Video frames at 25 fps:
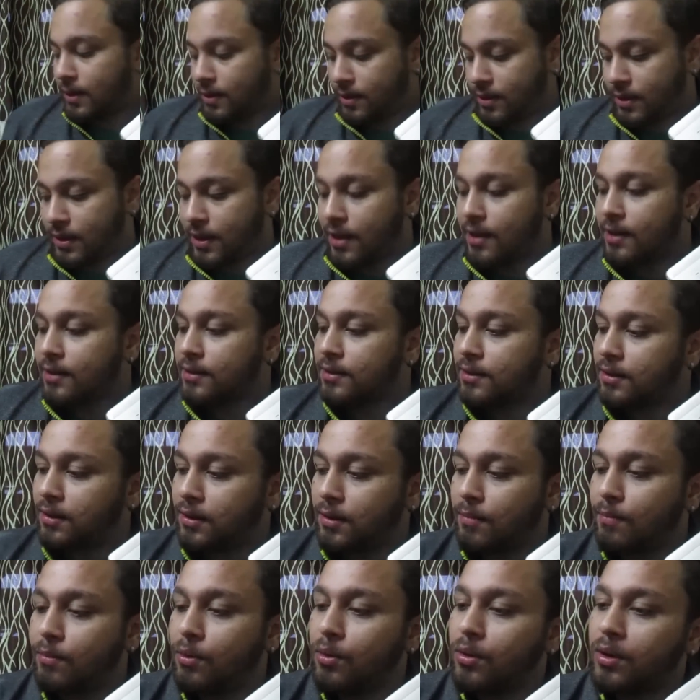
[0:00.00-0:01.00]
Next, the
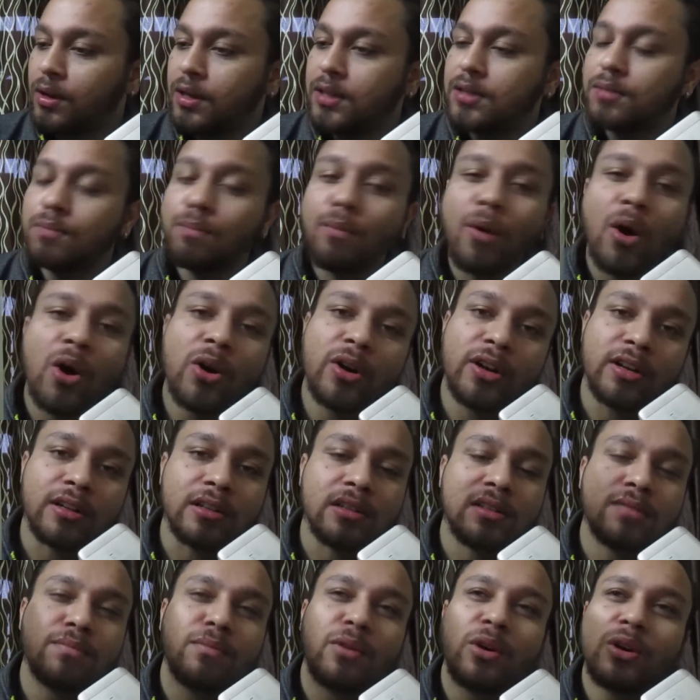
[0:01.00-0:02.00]
book is
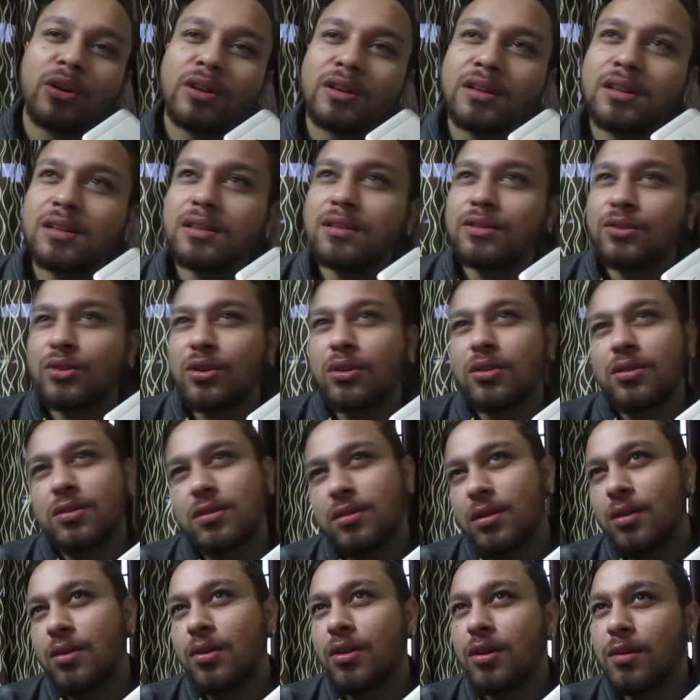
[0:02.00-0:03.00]
Models. Models talks a
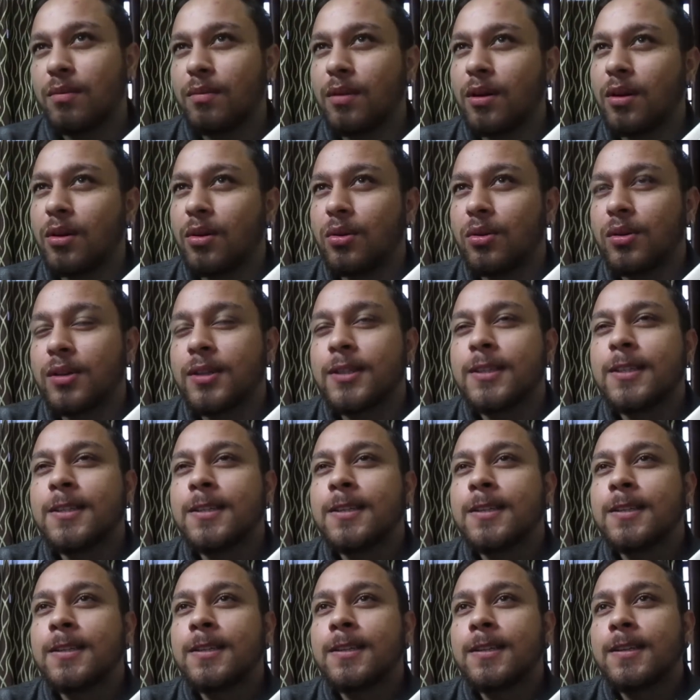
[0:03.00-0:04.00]
lot about
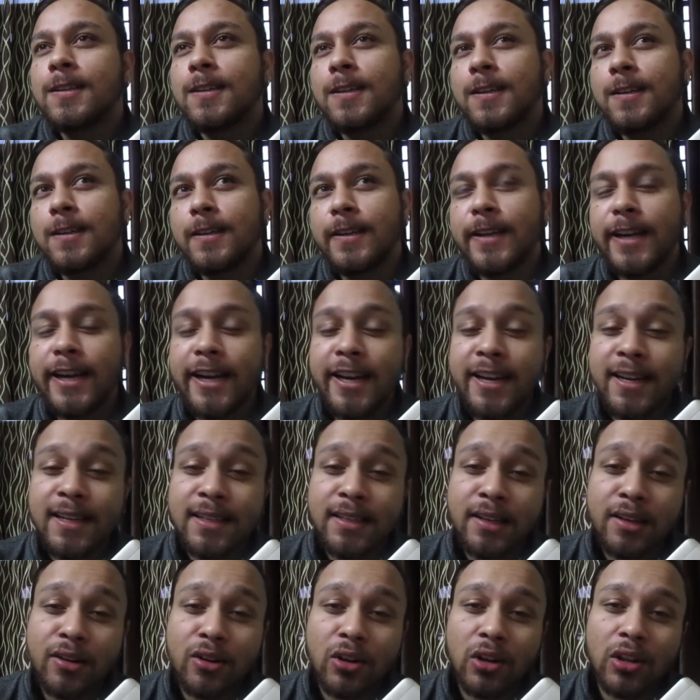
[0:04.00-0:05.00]
uh, neediness
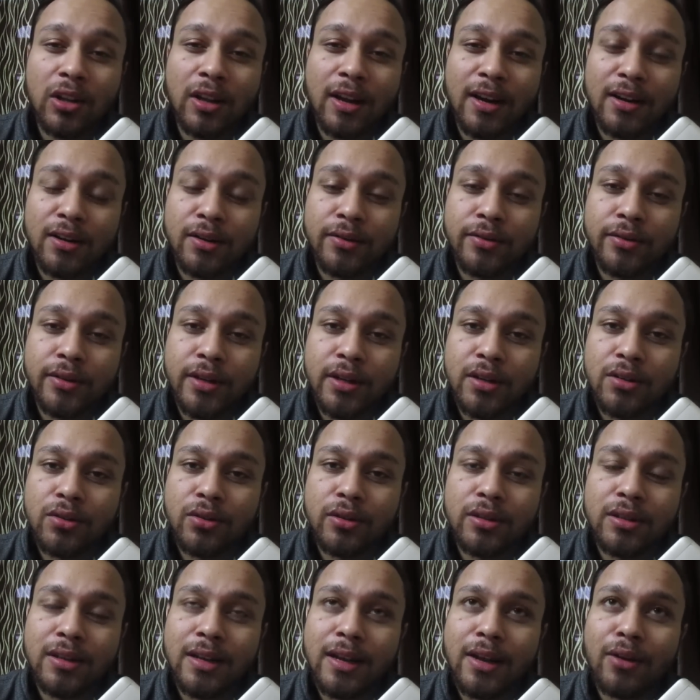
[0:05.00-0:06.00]
and all kind of shit. So
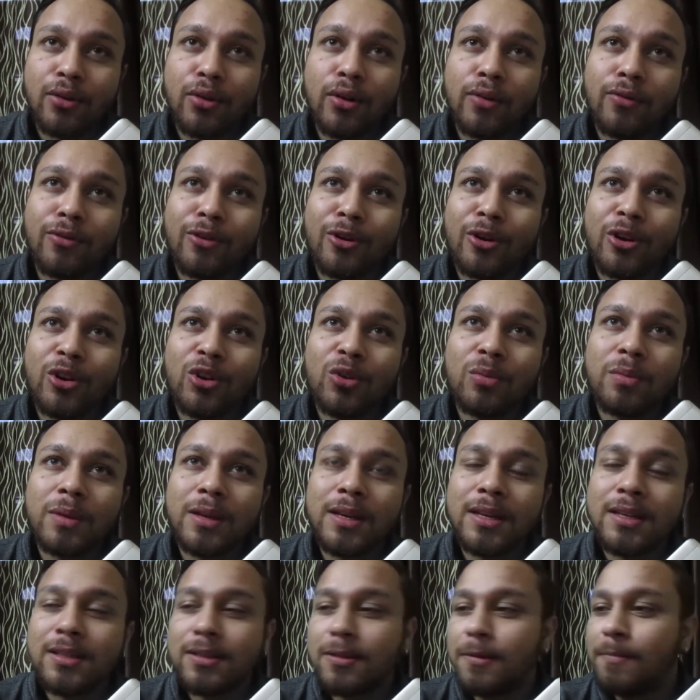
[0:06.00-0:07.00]
it's like good for
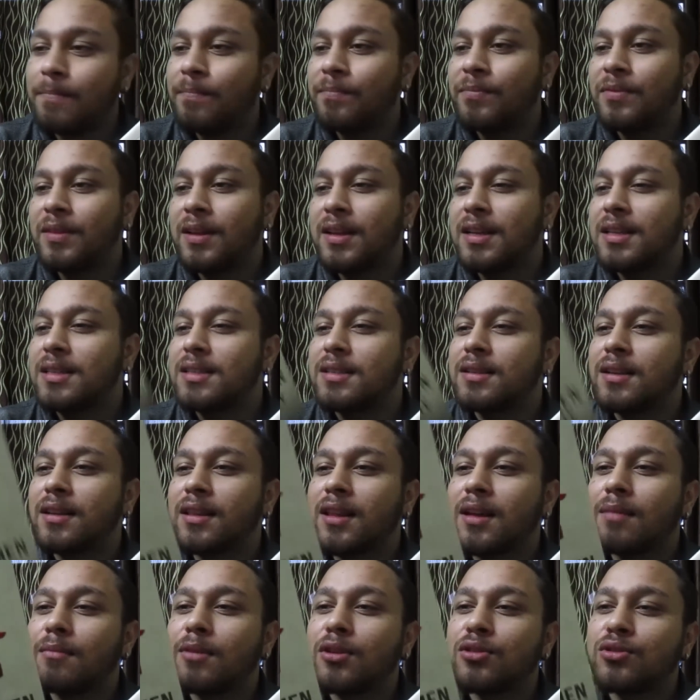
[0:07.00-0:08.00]
newbies. There's
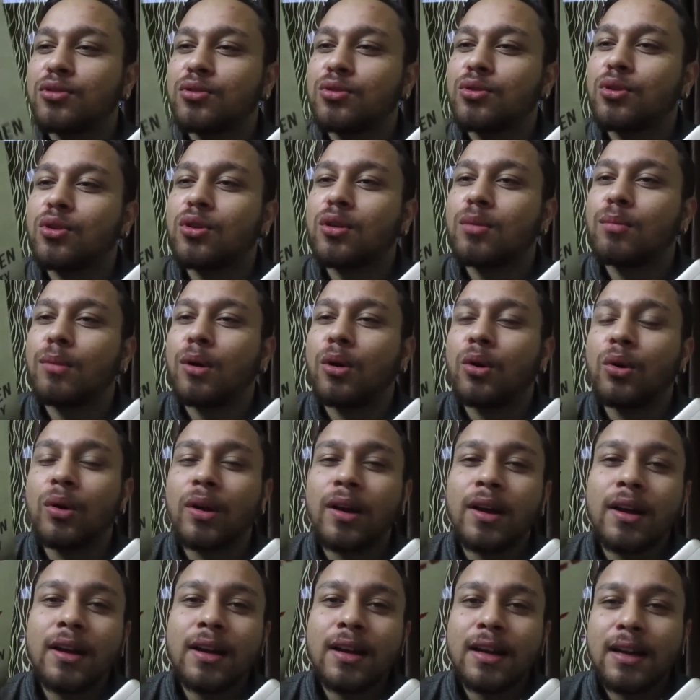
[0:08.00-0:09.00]
nothing much to talk about.
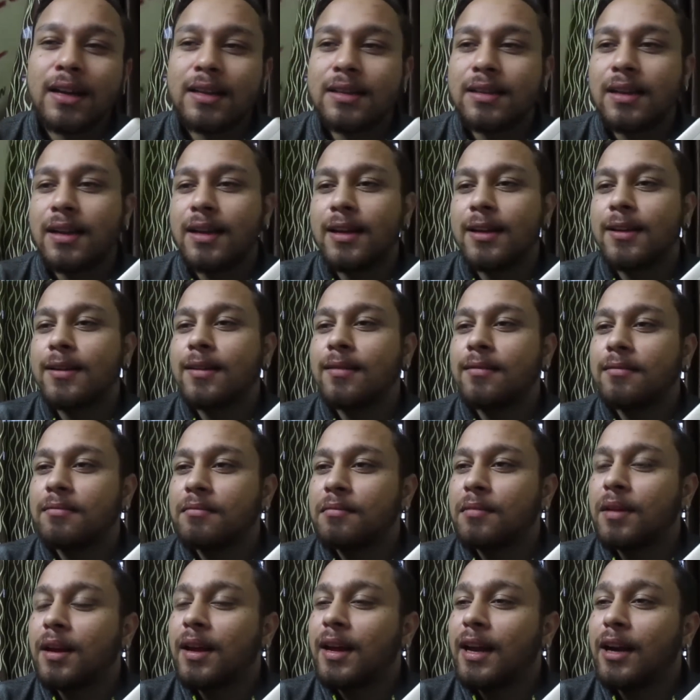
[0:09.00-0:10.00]
It's like
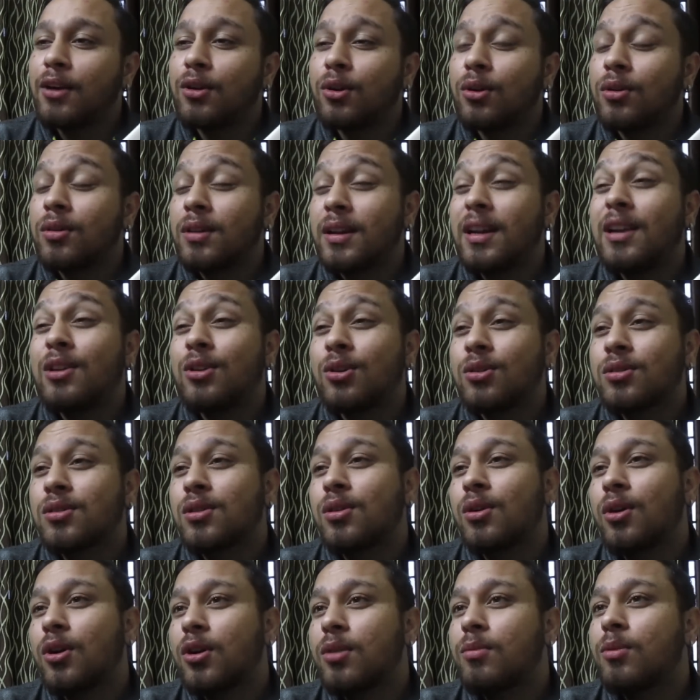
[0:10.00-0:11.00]
he talk he talks a
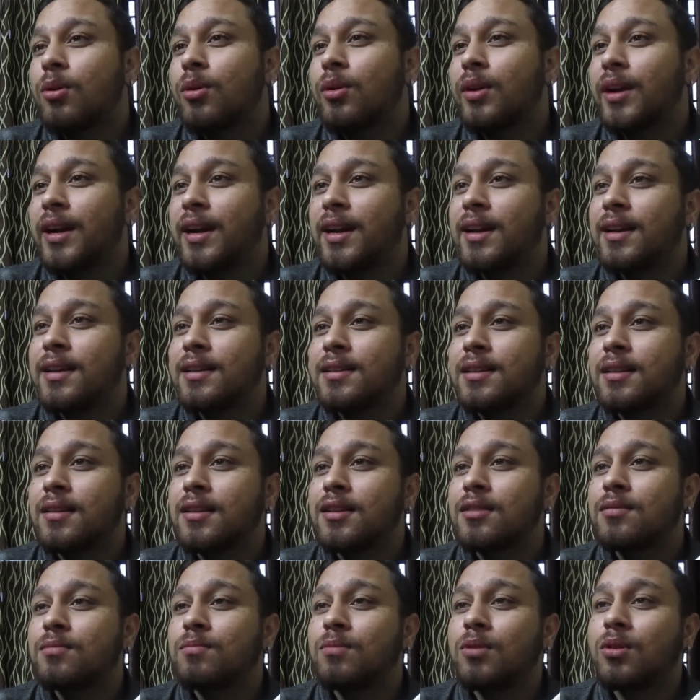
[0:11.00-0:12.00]
lot about neediness in
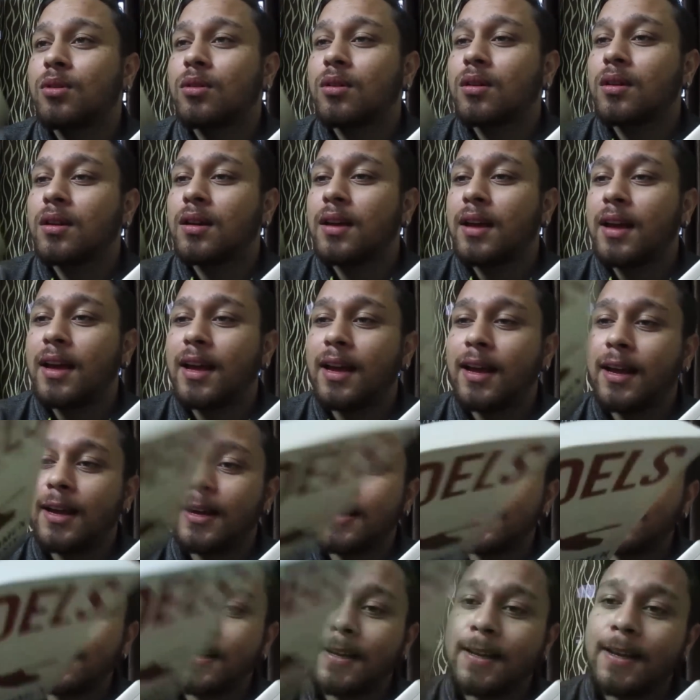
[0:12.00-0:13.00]
this book,
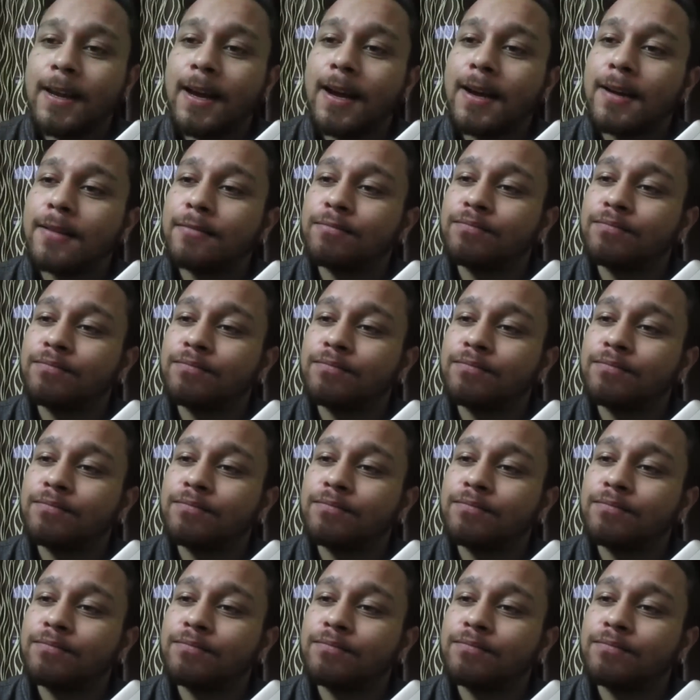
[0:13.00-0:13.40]
and yeah,